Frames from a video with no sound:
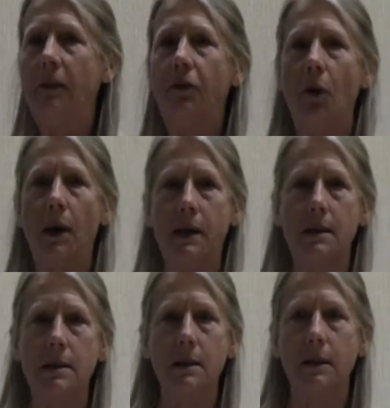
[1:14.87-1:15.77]

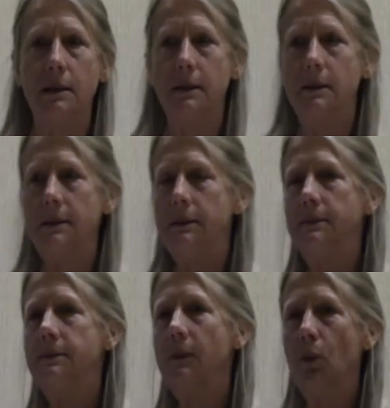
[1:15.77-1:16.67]
voice
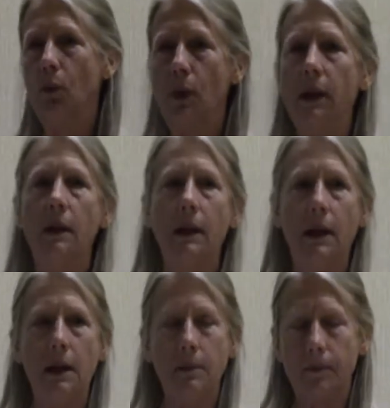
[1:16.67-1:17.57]

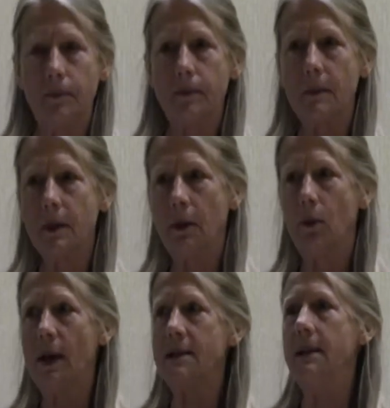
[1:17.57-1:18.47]
really
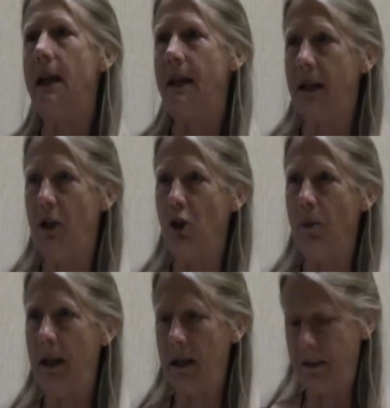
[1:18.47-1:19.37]
resonate in your
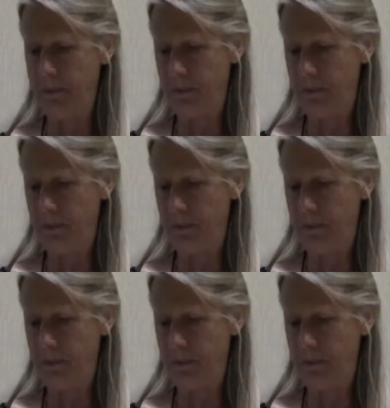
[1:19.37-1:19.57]
being.